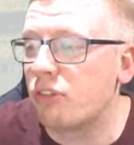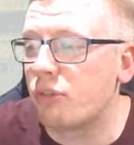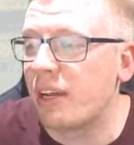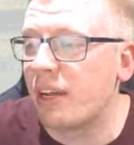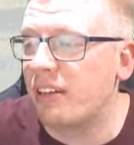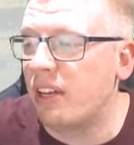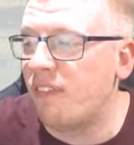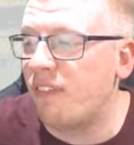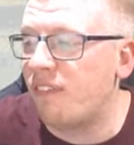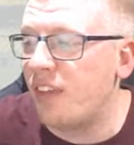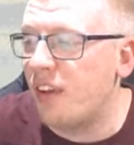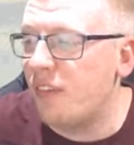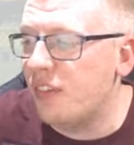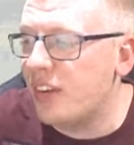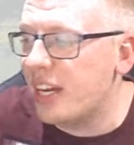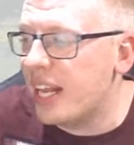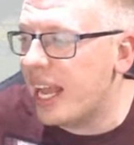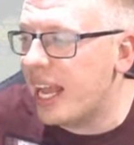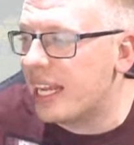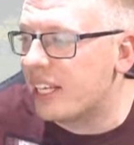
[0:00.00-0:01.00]
He's rated
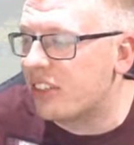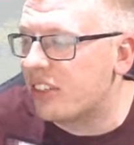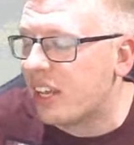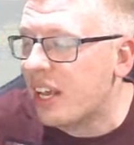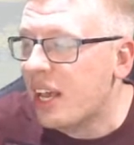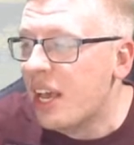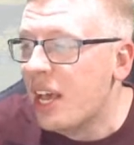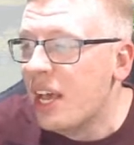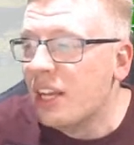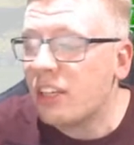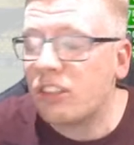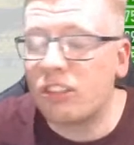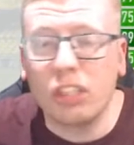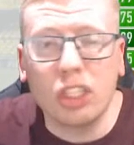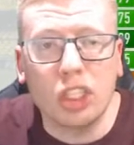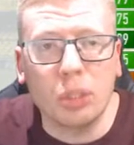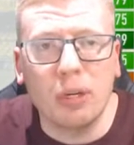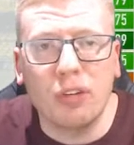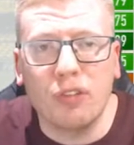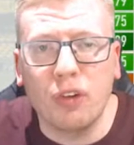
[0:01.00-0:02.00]
58.
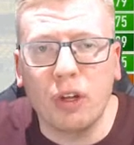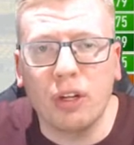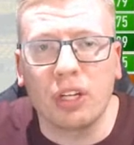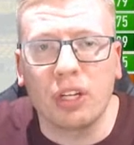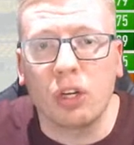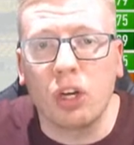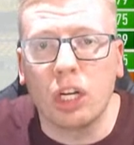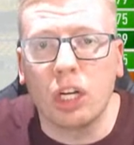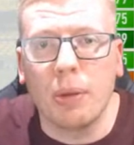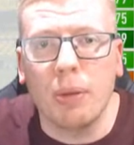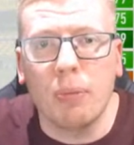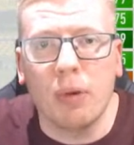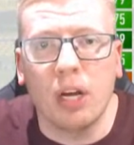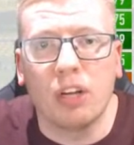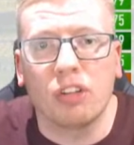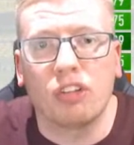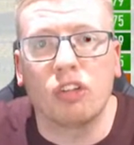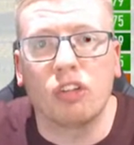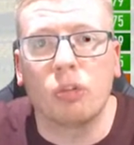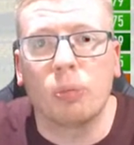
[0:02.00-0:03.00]
Central midfield, it could have been
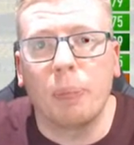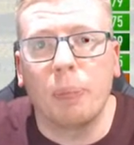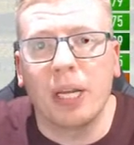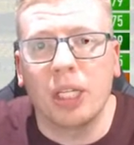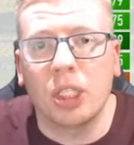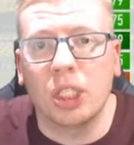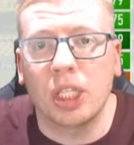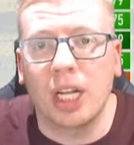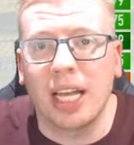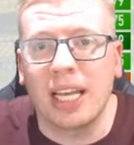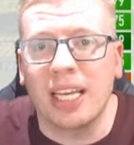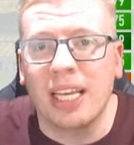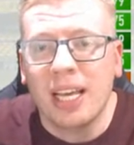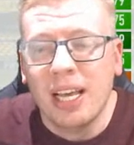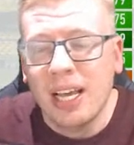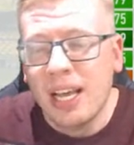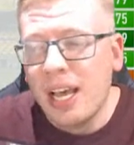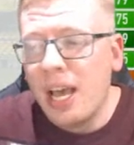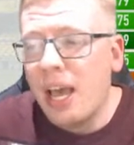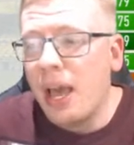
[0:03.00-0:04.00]
worse, especially
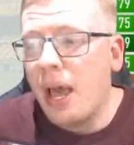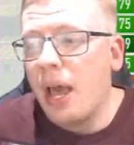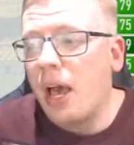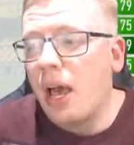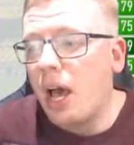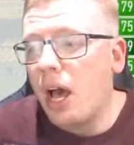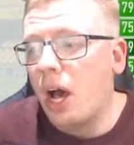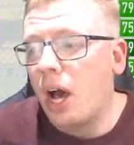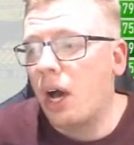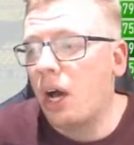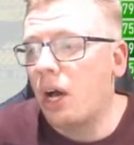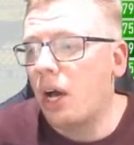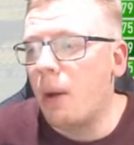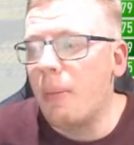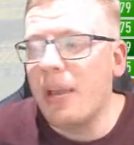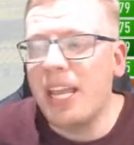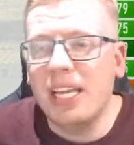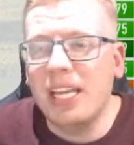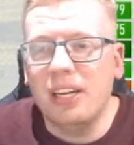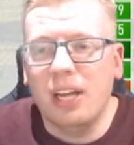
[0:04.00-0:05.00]
I
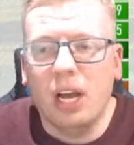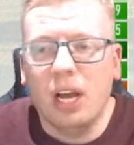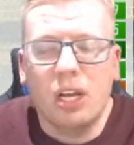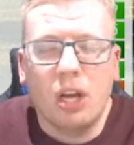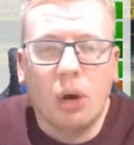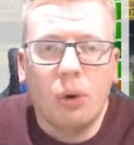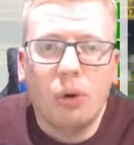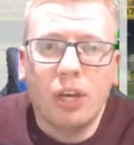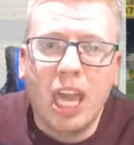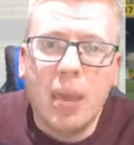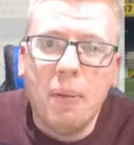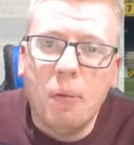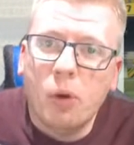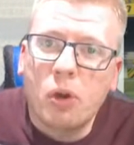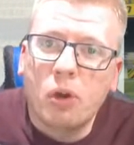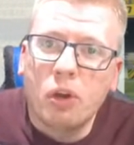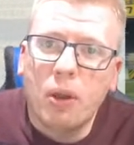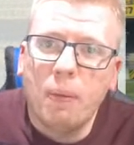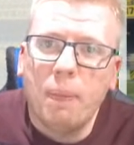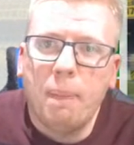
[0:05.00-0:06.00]
mean, a goalkeeper
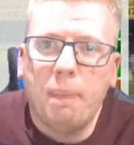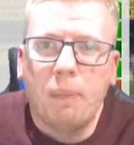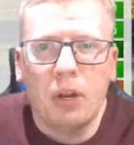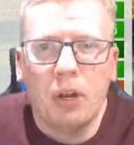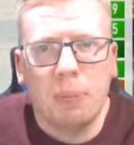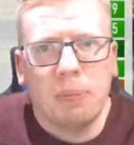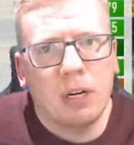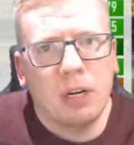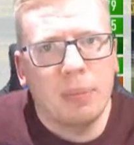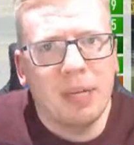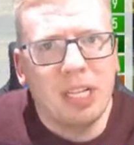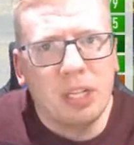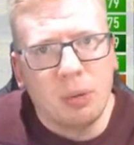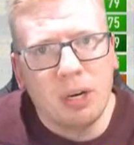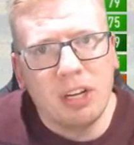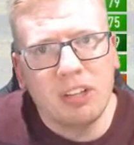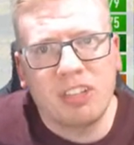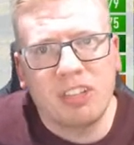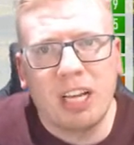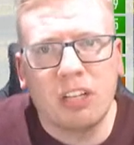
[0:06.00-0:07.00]
would have probably been the
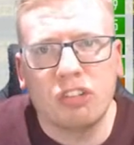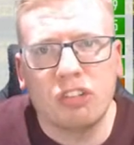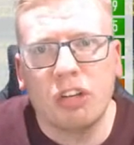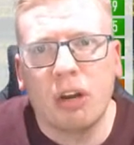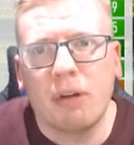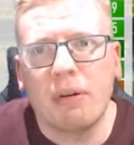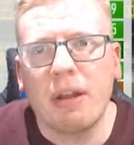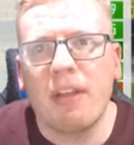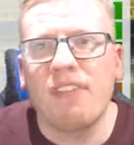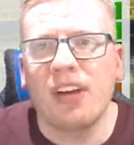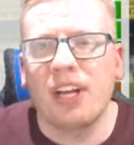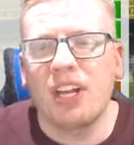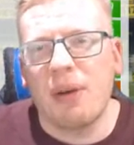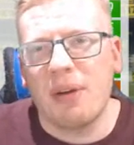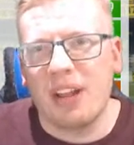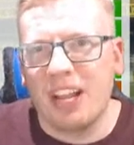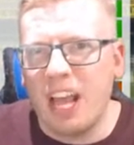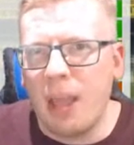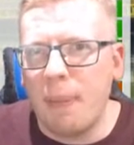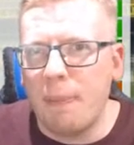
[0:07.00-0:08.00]
worst case scenario. In fact,
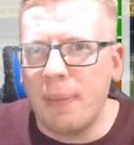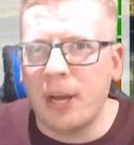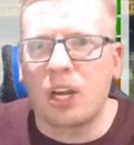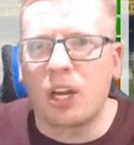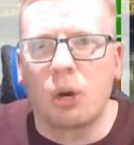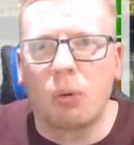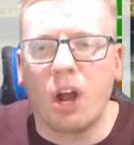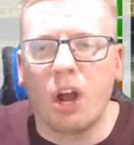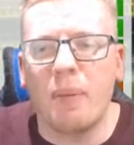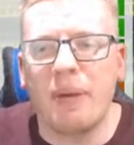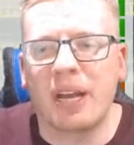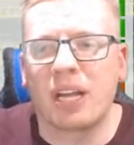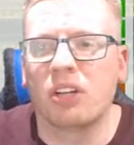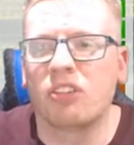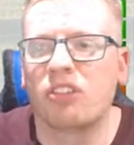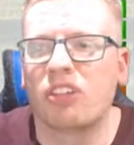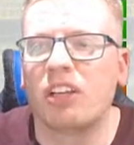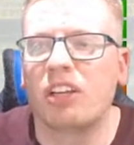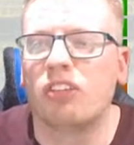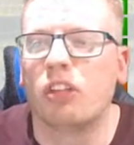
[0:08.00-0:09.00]
no, a left back or right back
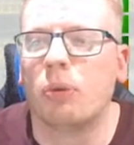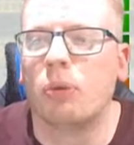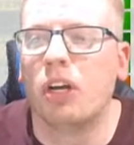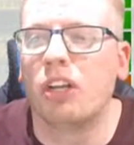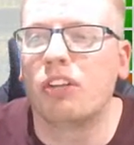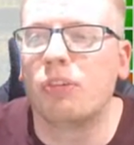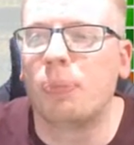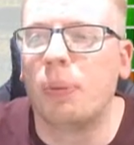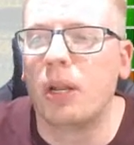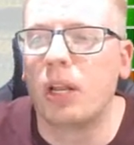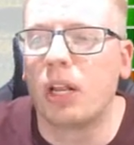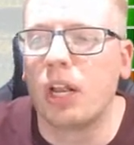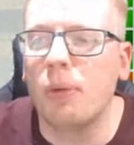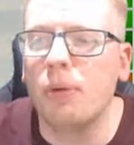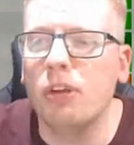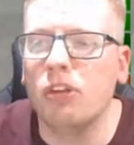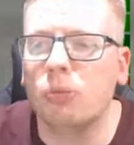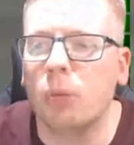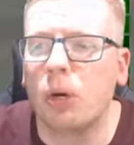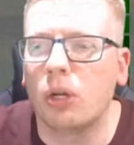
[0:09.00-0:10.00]
I'd say is the worst. But
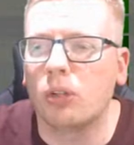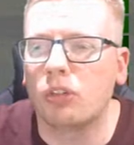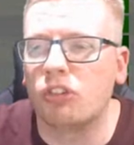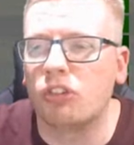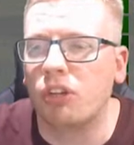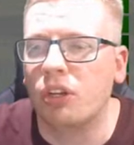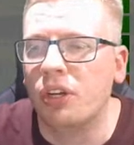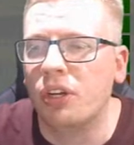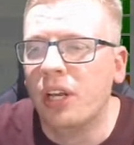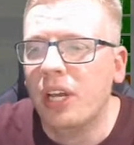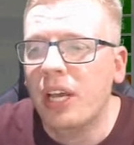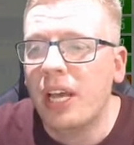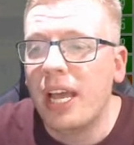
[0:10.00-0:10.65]
Lewis Watson